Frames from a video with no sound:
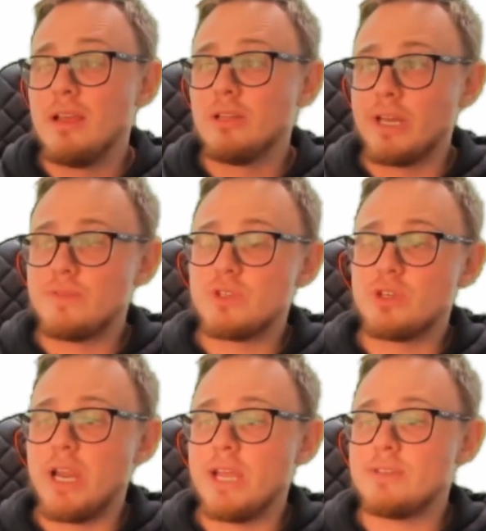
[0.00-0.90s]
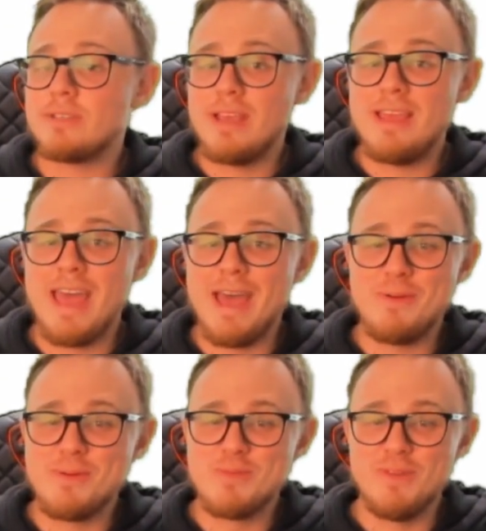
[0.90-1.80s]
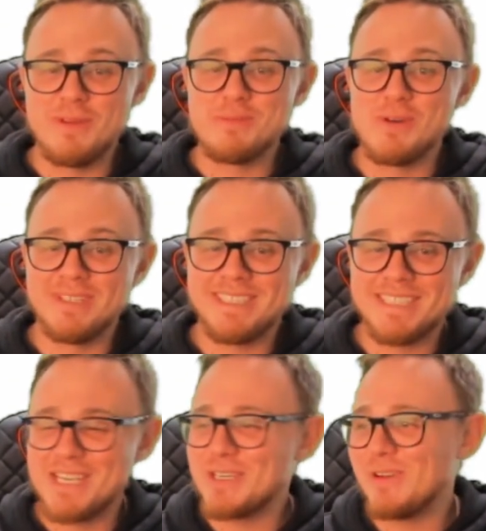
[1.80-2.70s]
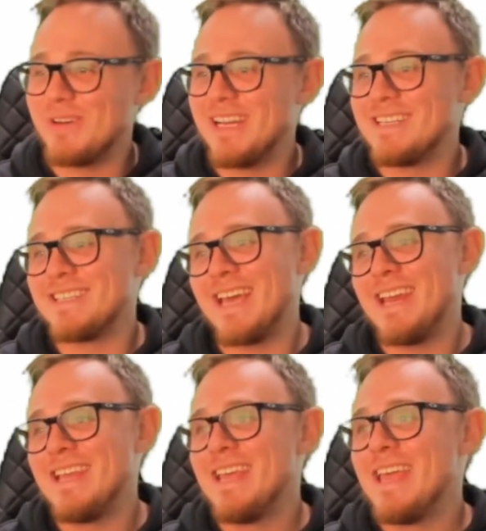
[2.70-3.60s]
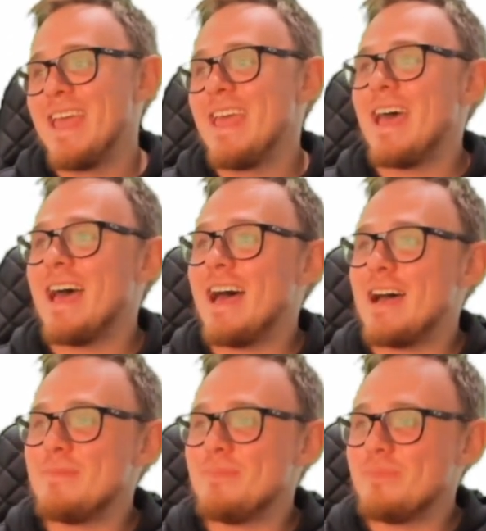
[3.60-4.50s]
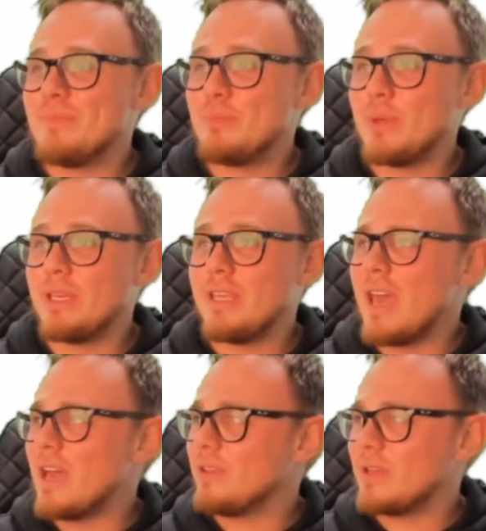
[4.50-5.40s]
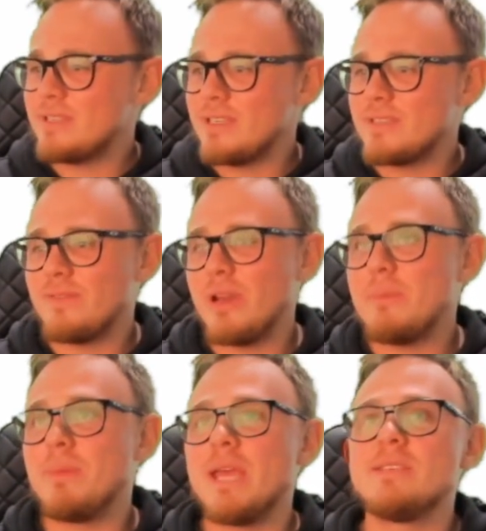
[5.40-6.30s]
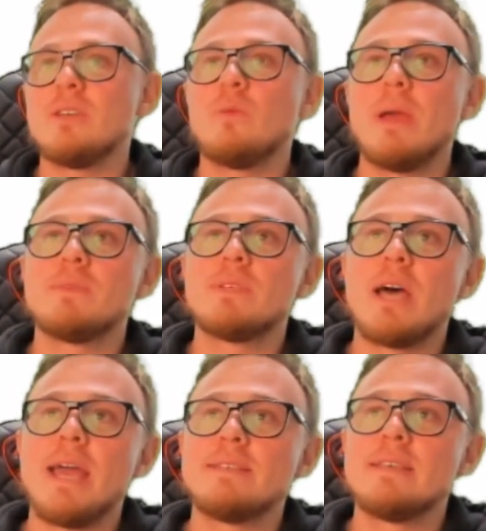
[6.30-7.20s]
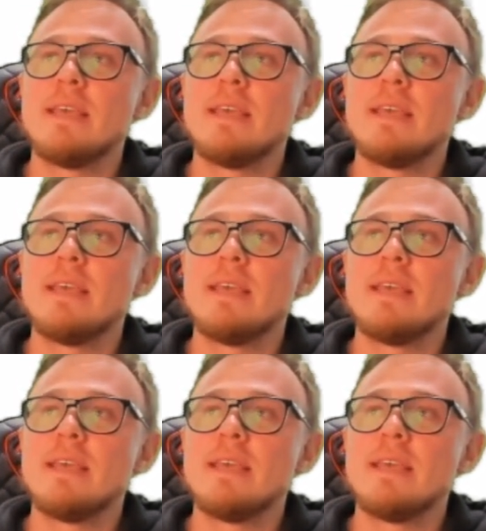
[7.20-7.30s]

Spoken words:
A lot of stress. We're moving more to digital real estate. But yeah, you can see it's a very basic website.